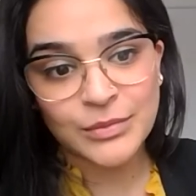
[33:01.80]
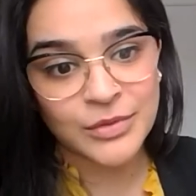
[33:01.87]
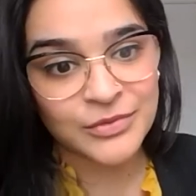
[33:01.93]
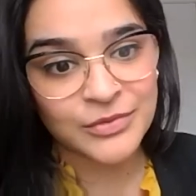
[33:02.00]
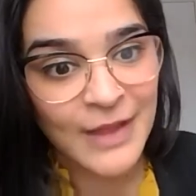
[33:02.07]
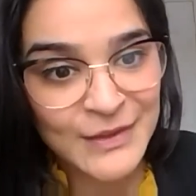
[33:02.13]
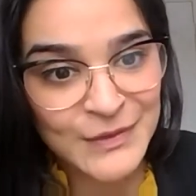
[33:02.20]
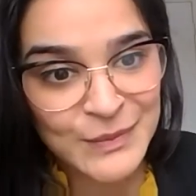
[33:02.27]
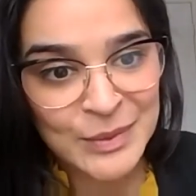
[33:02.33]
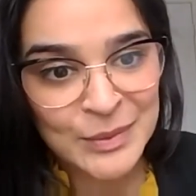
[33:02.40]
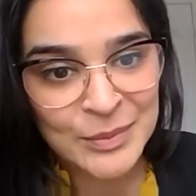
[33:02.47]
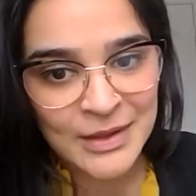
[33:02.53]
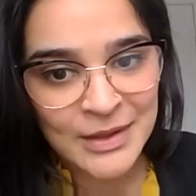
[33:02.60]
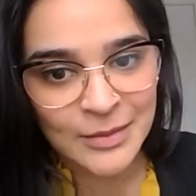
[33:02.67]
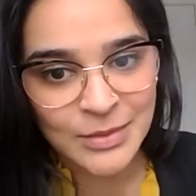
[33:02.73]
reflects what
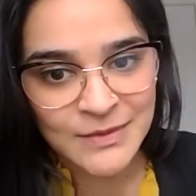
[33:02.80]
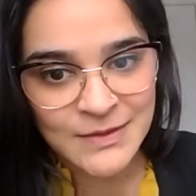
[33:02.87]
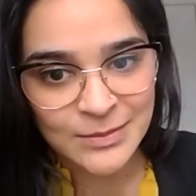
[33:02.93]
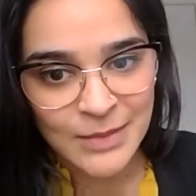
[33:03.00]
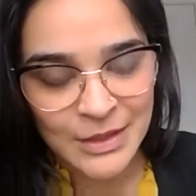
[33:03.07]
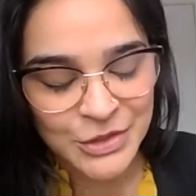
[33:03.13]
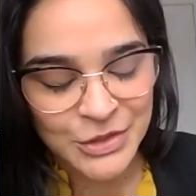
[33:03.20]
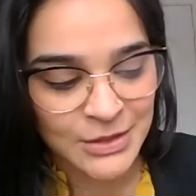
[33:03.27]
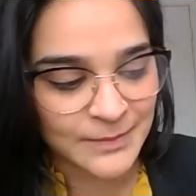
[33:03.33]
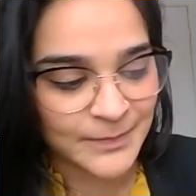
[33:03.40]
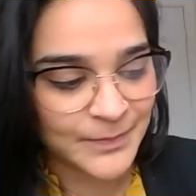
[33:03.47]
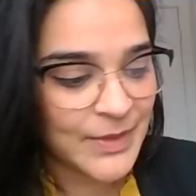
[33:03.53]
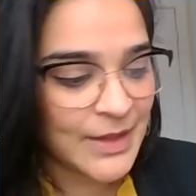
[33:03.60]
we're able to measure.